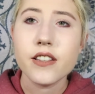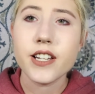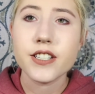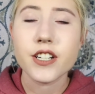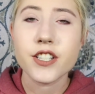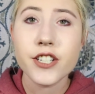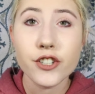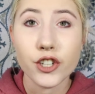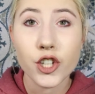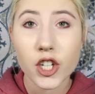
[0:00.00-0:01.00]
These are
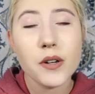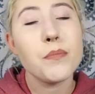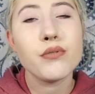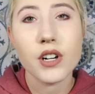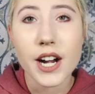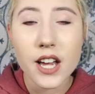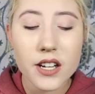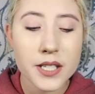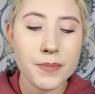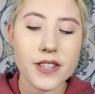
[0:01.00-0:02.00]
still good
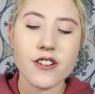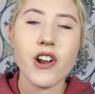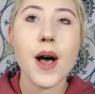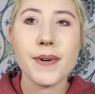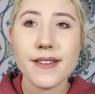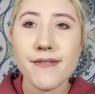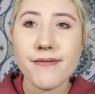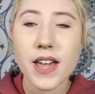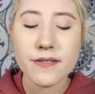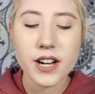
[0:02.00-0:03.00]
products, but they're not my
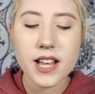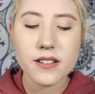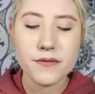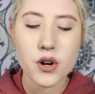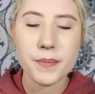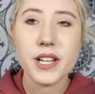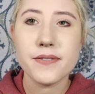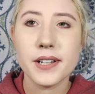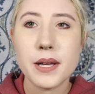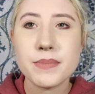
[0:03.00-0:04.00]
favorite formula
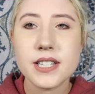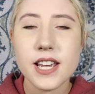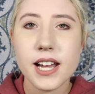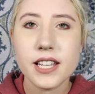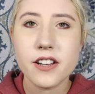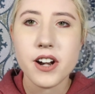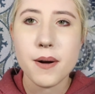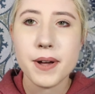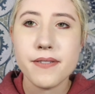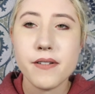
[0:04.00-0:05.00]
for lipstick. They're
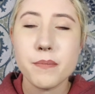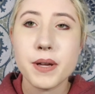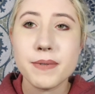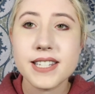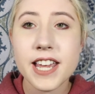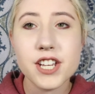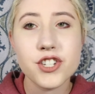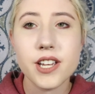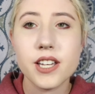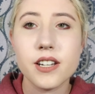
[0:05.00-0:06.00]
not my favorite
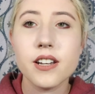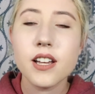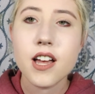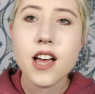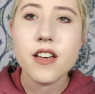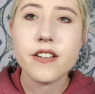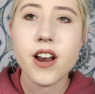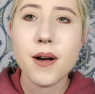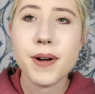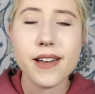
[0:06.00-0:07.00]
pigmentation. They're
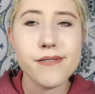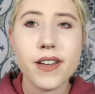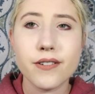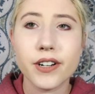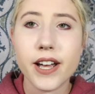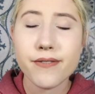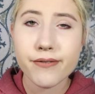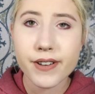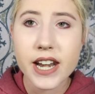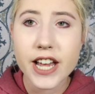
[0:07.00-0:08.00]
not my favorite
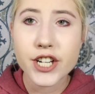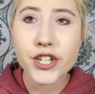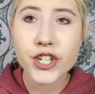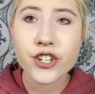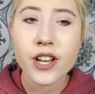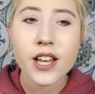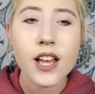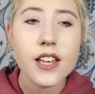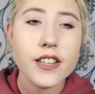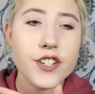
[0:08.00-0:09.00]
finish.
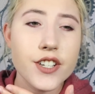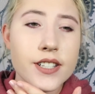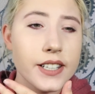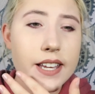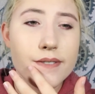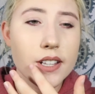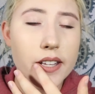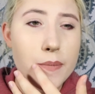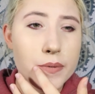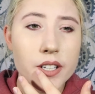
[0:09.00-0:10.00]
They just leave the
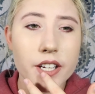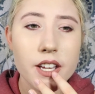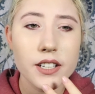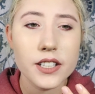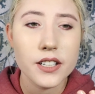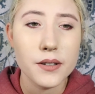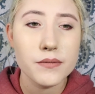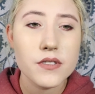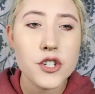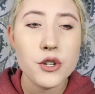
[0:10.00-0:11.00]
lip looking a
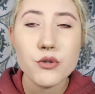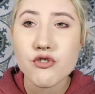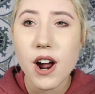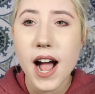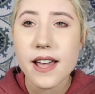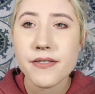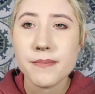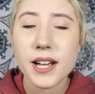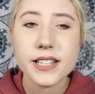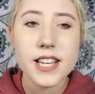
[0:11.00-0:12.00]
little too dry for
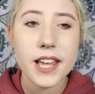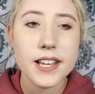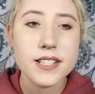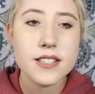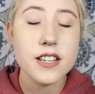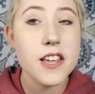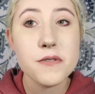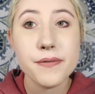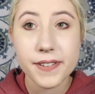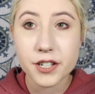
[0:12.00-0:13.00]
my taste. They
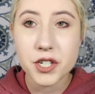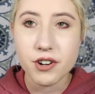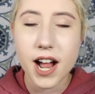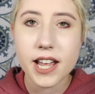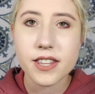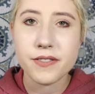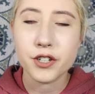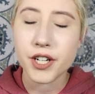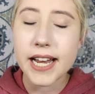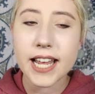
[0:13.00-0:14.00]
don't feel dry. They
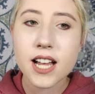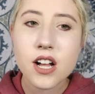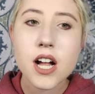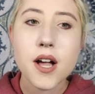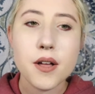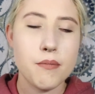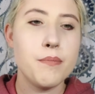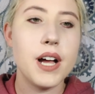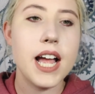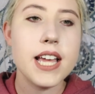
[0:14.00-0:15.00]
feel great,
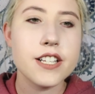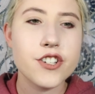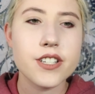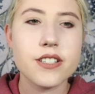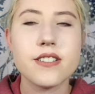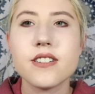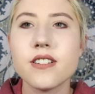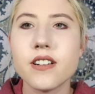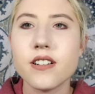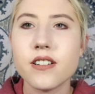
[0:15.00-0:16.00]
but it's
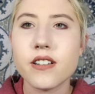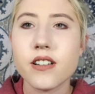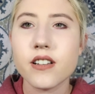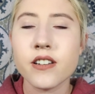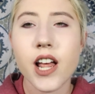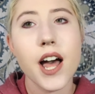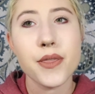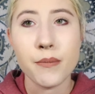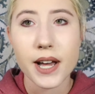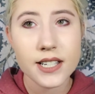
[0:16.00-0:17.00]
just
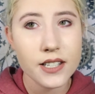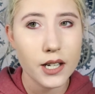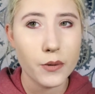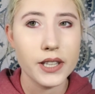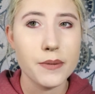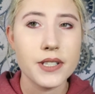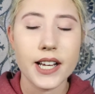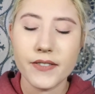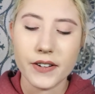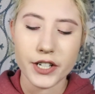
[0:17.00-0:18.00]
not the best liquid
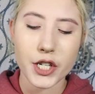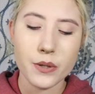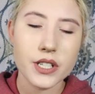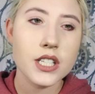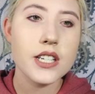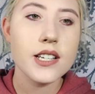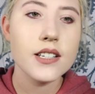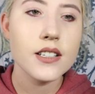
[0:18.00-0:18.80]
lipstick I've ever used.